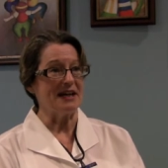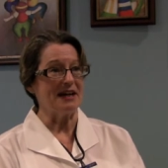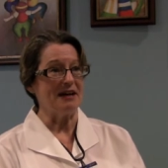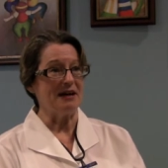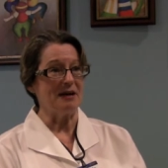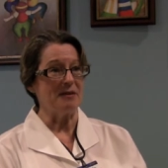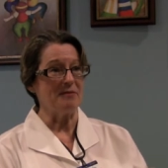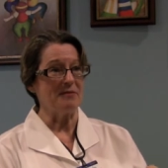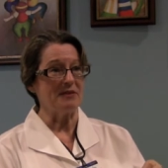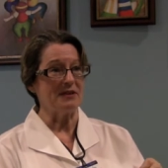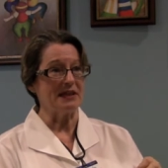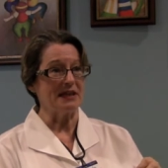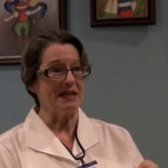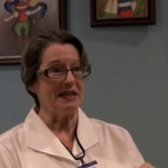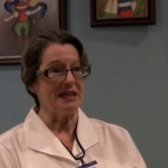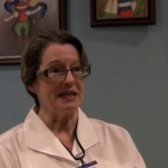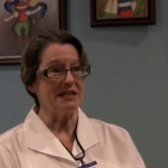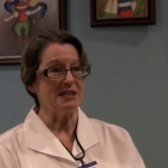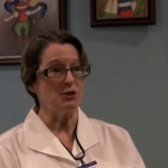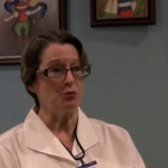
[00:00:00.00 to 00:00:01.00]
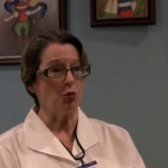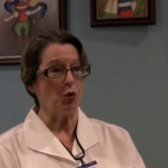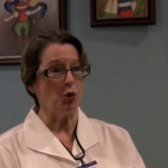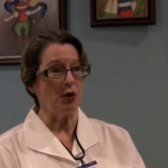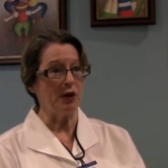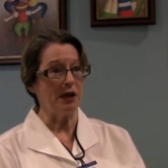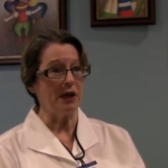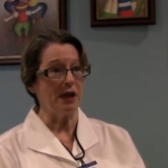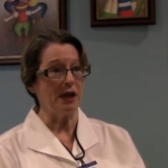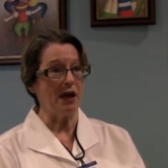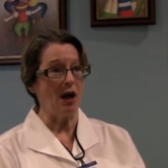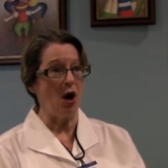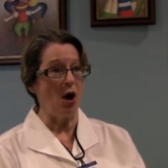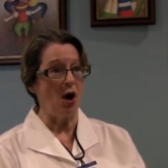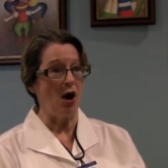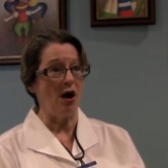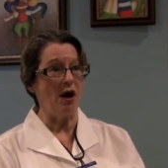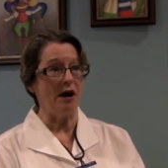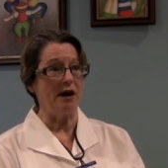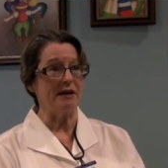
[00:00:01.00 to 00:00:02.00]
the kids working
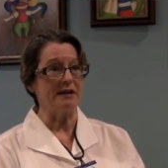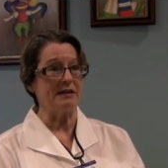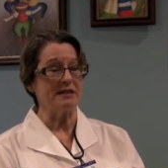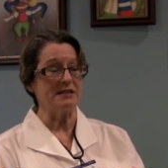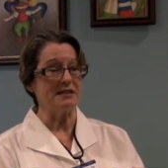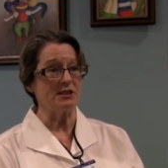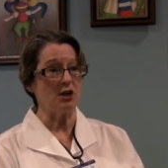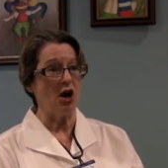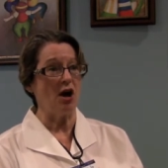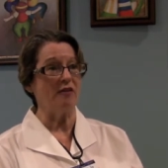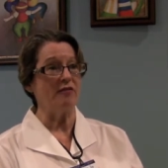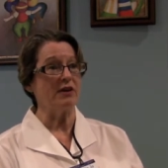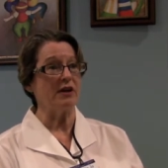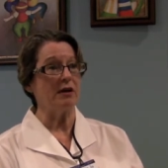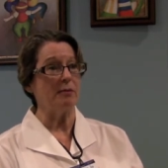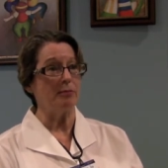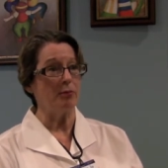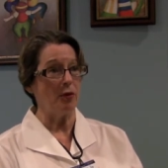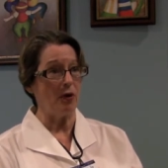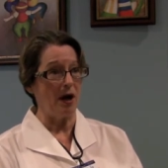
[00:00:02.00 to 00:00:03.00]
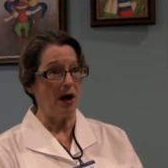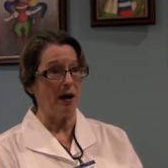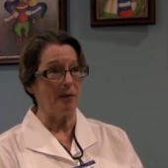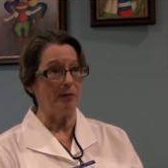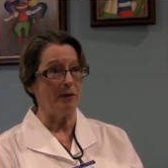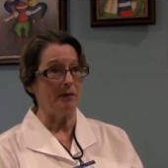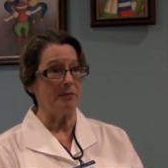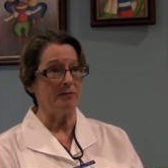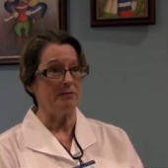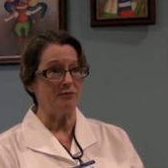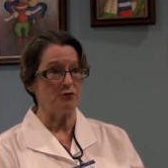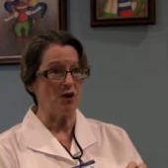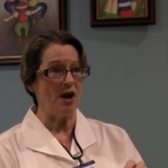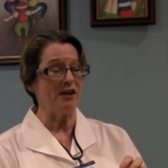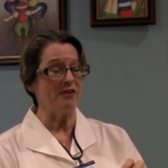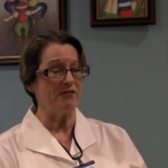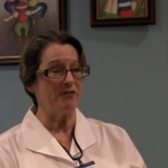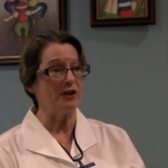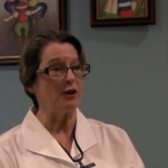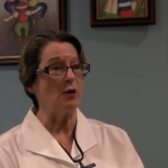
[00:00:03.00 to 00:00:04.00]
on solving a problem,
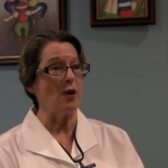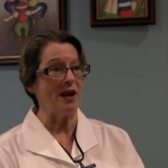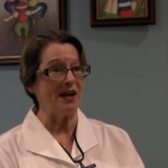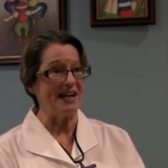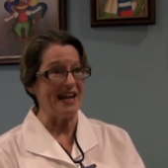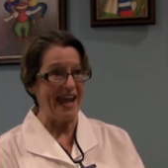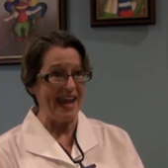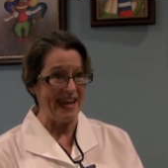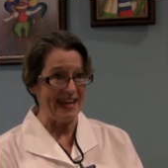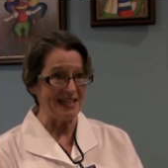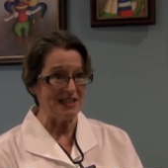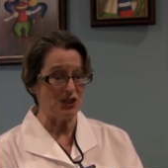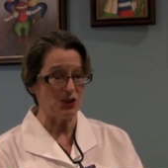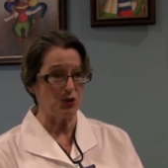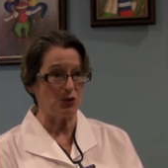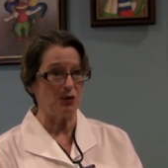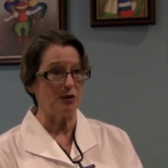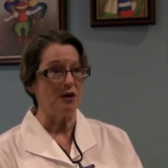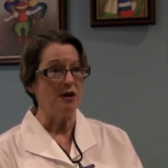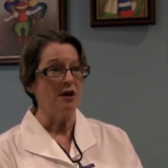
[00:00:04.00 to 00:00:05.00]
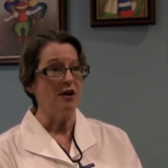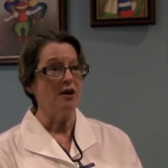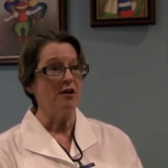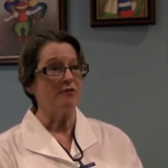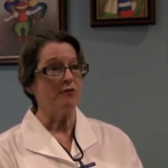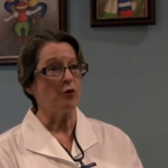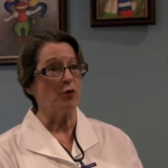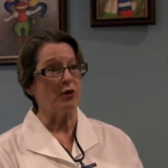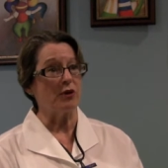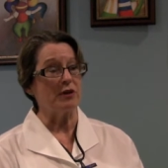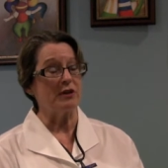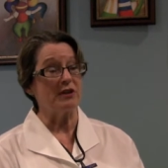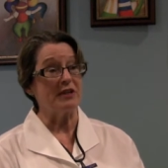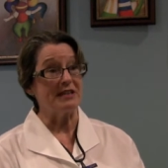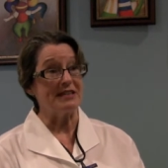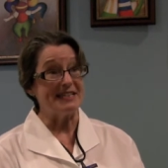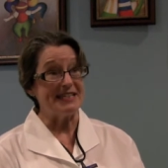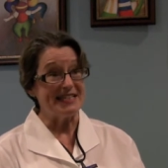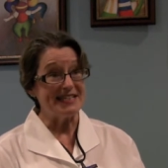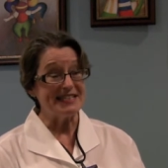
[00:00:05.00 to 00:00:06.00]
trying to figure out an answer for
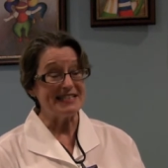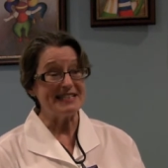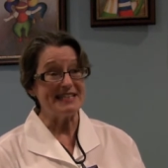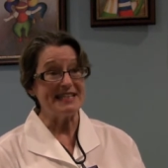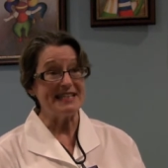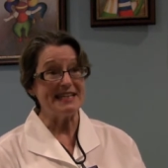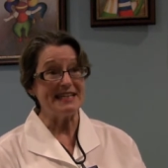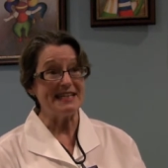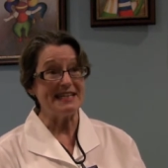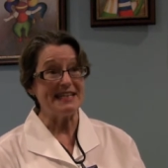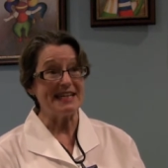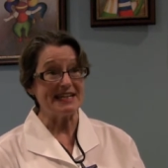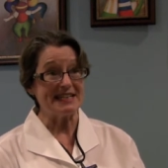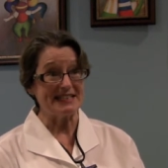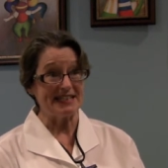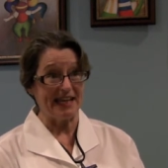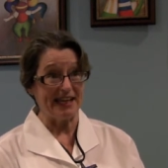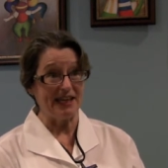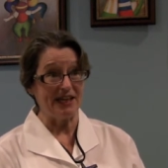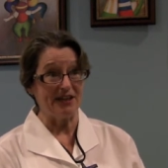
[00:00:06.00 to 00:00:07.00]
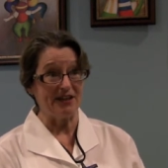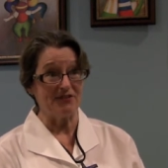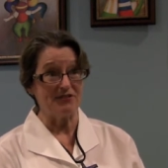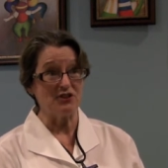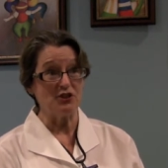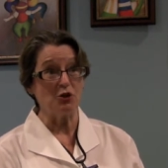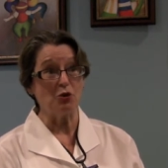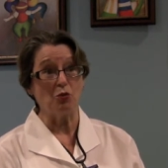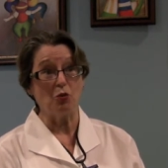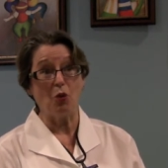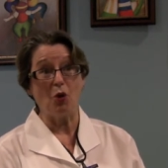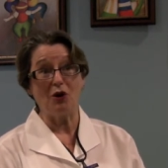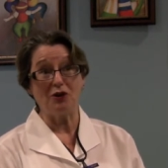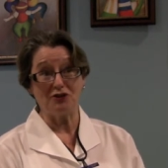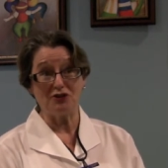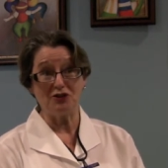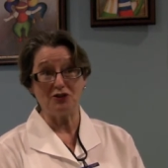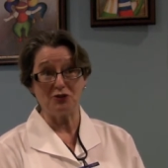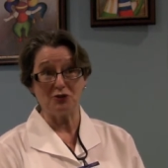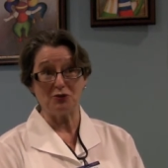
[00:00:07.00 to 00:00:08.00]
the Disney executives who
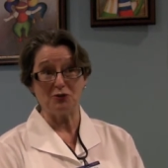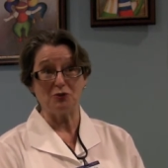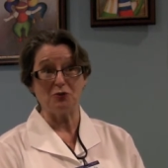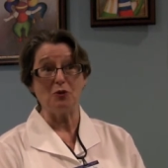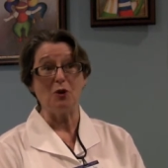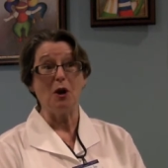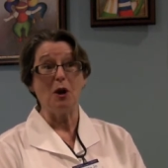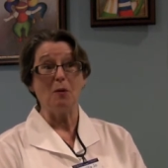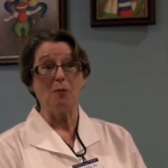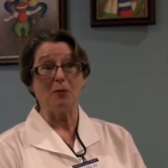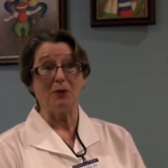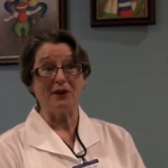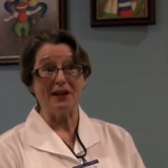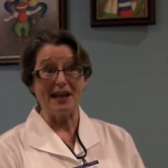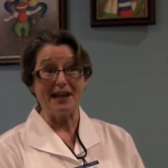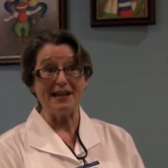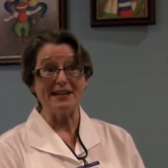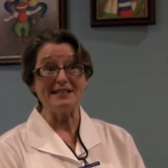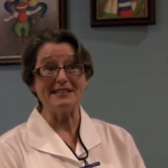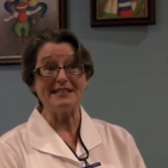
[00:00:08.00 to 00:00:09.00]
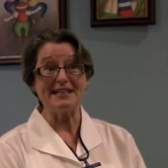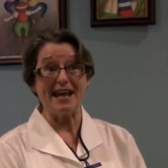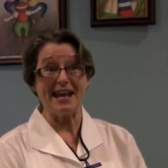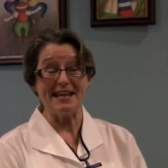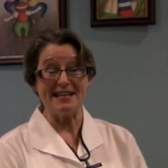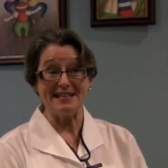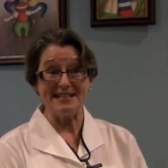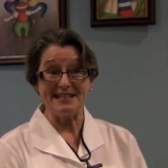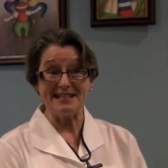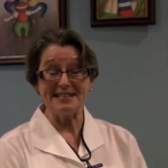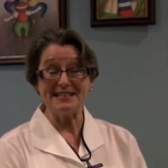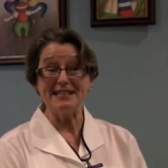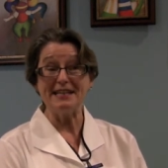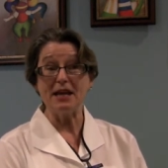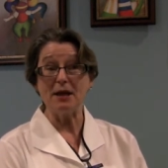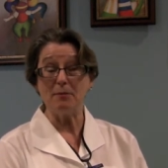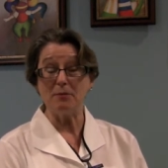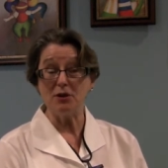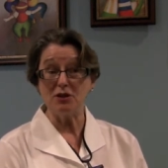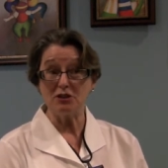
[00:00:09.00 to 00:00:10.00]
want to place a
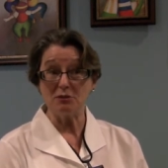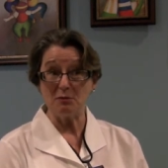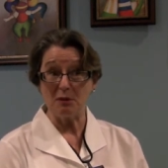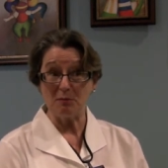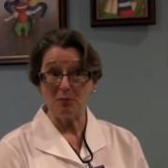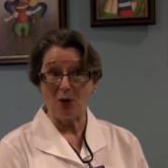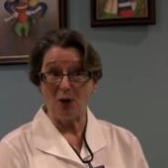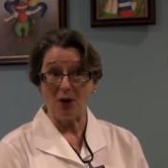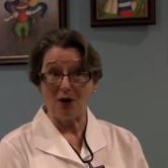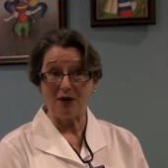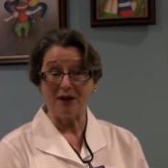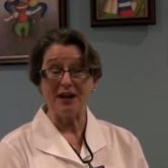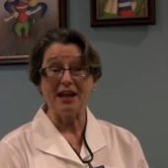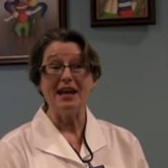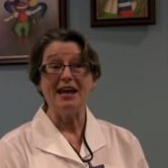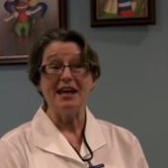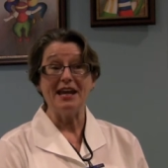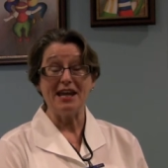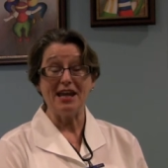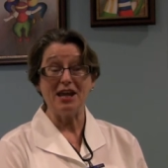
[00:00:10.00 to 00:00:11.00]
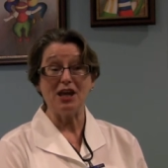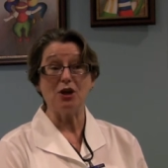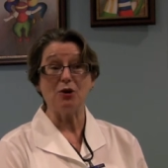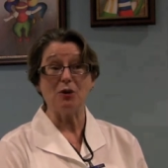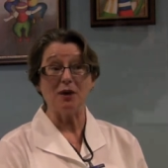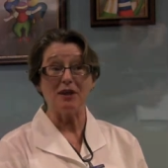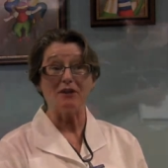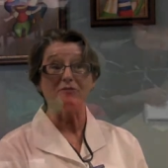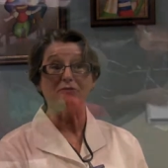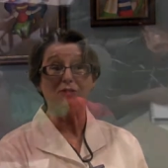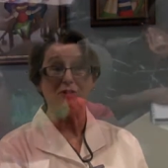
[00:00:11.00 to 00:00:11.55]
Disney amusement park here in